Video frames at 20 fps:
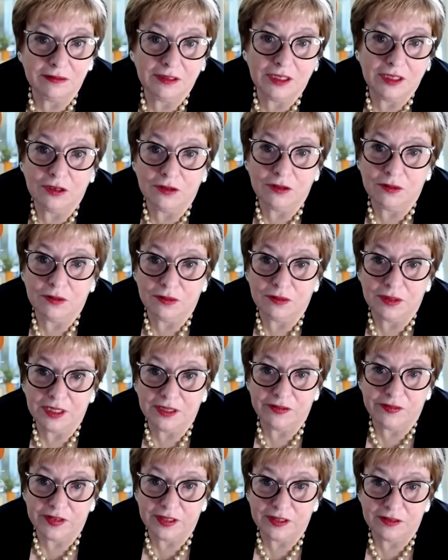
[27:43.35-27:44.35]

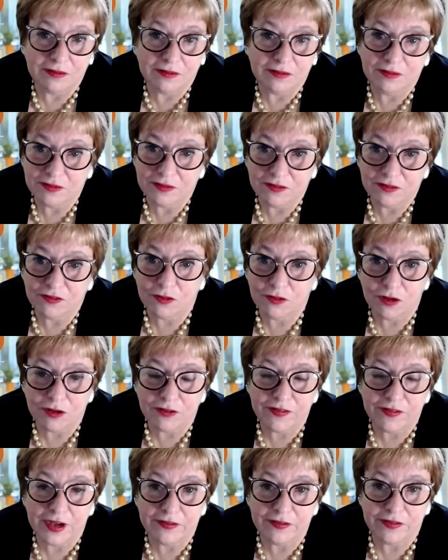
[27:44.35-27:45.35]
even 4 or
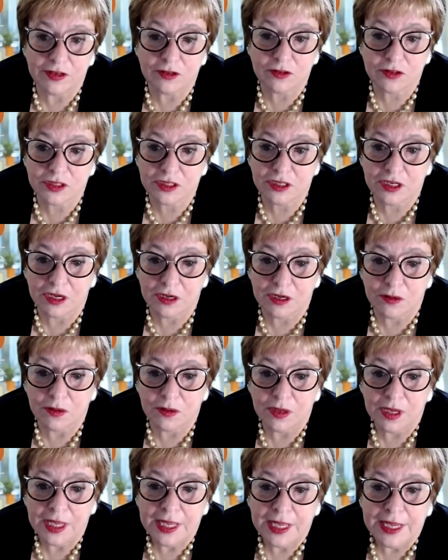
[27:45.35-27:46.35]
5 years ago,
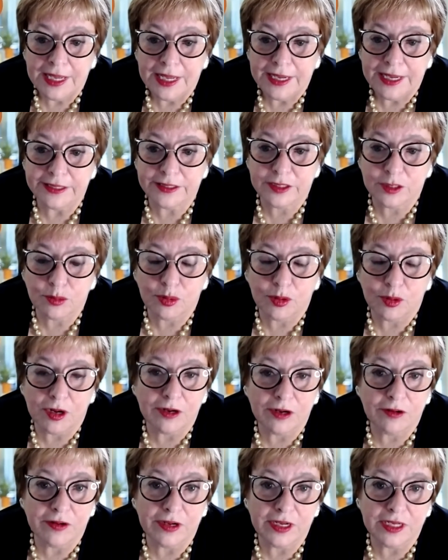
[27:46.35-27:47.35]
is the
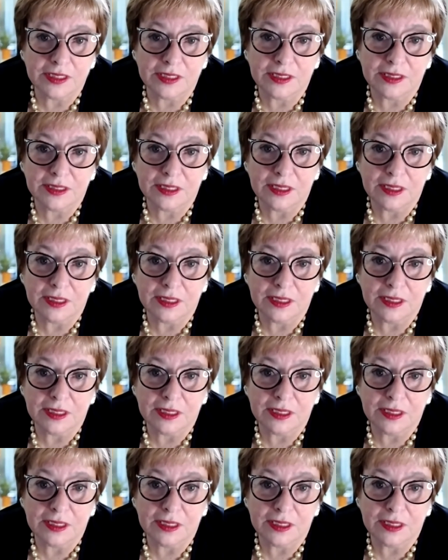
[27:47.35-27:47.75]
progress.